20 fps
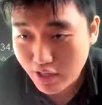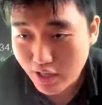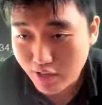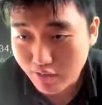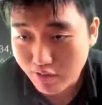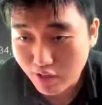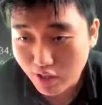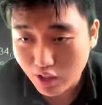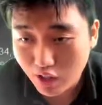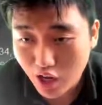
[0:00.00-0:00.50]
have
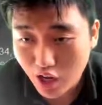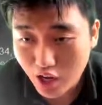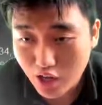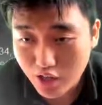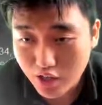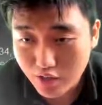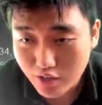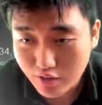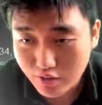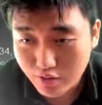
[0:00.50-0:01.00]
a lot
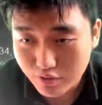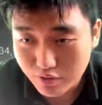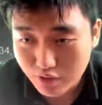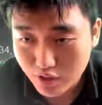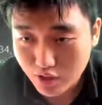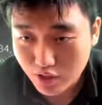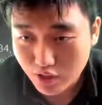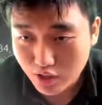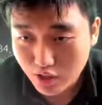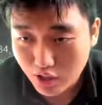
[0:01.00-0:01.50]
of
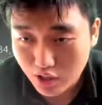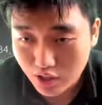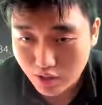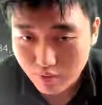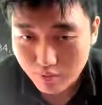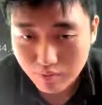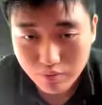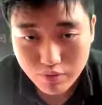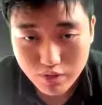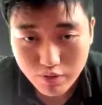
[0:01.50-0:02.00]

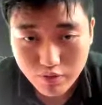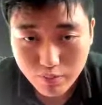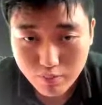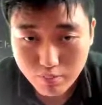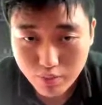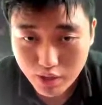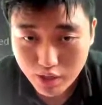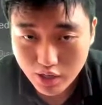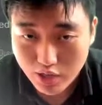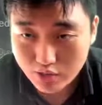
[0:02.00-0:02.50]
um, different
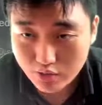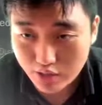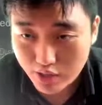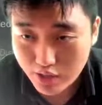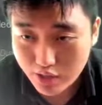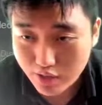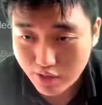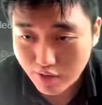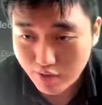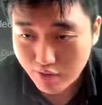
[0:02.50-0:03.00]
products,
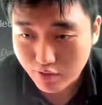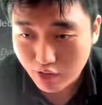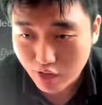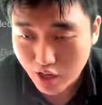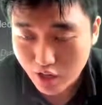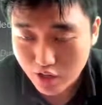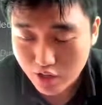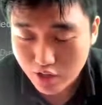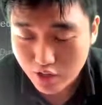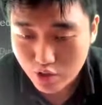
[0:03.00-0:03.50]
right? They have a
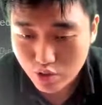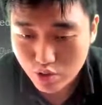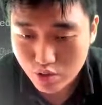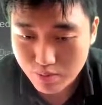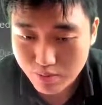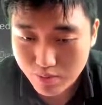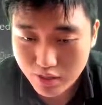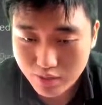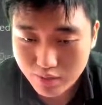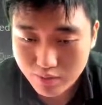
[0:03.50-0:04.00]
lot, a huge
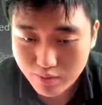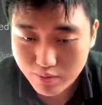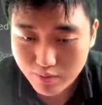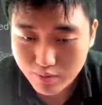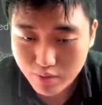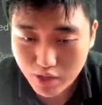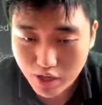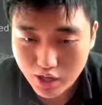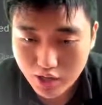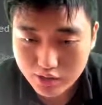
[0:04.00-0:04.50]
amount of different
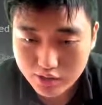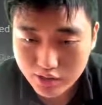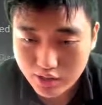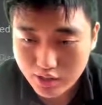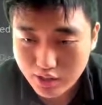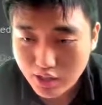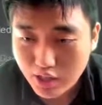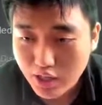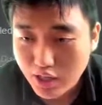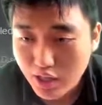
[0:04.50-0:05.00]
products,
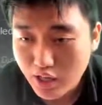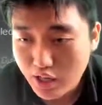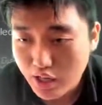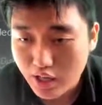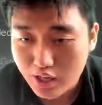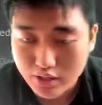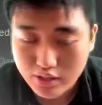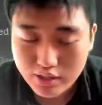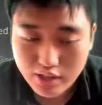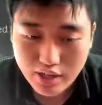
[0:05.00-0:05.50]
and
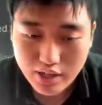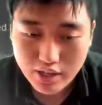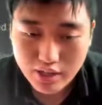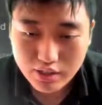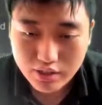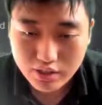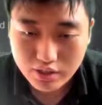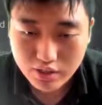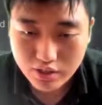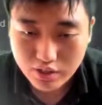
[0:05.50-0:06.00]
and
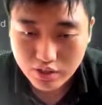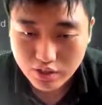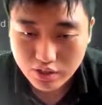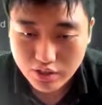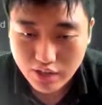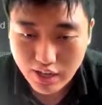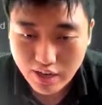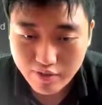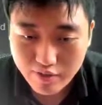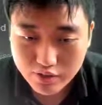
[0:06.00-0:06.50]
they, they their
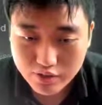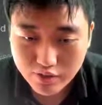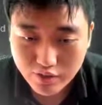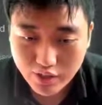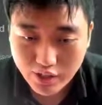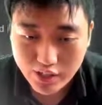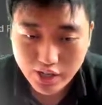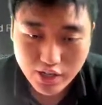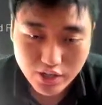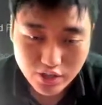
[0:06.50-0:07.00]

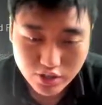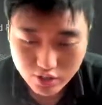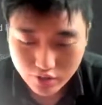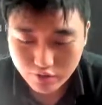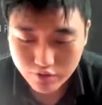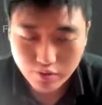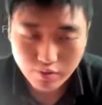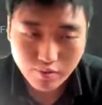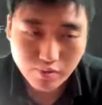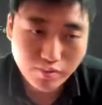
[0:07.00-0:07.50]
diversification of
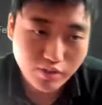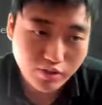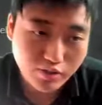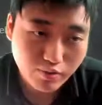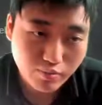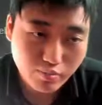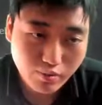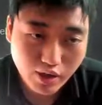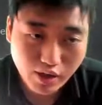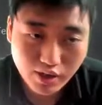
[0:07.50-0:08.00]
their
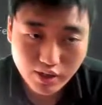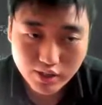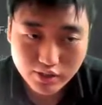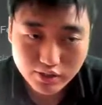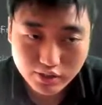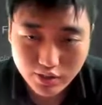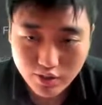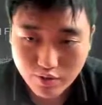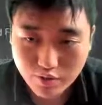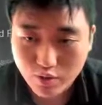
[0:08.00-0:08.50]
different products.
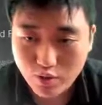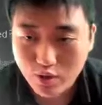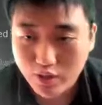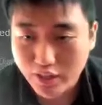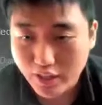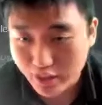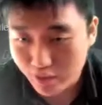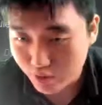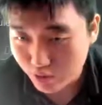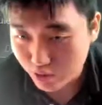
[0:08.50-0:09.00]
Therefore,
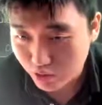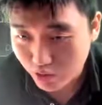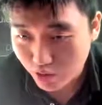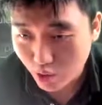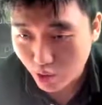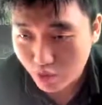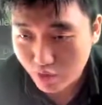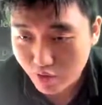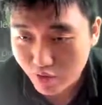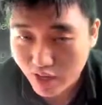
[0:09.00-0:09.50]
like you know, their
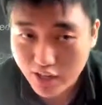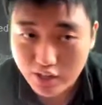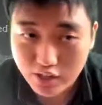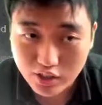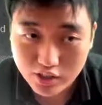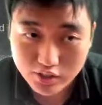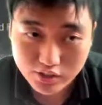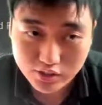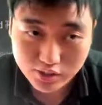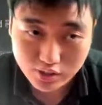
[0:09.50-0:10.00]
overhead
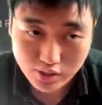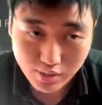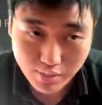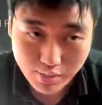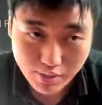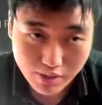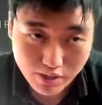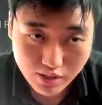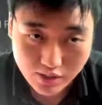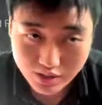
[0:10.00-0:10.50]
cost is going to
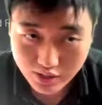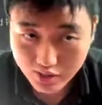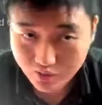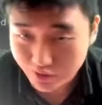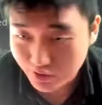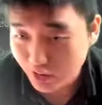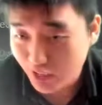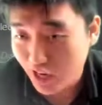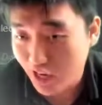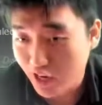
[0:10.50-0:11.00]
be
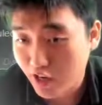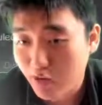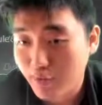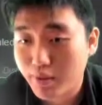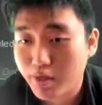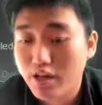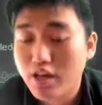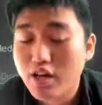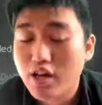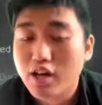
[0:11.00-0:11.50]
significantly higher.
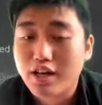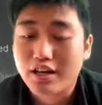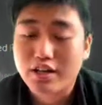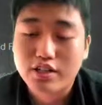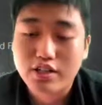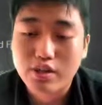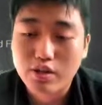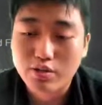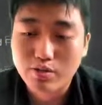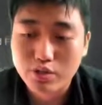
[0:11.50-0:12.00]
But in
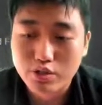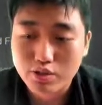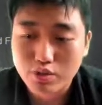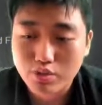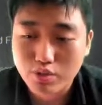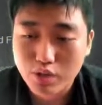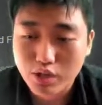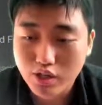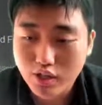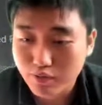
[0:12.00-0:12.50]
here, we just
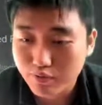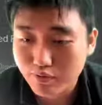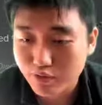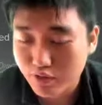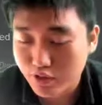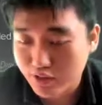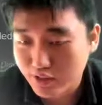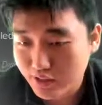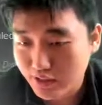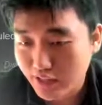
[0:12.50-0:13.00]
want to, for
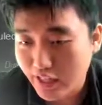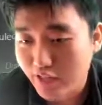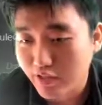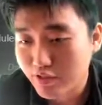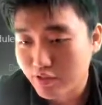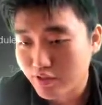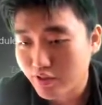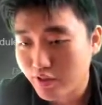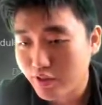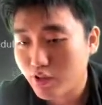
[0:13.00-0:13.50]
the sake of
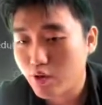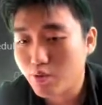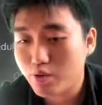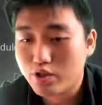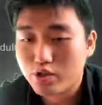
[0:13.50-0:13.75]
this video, we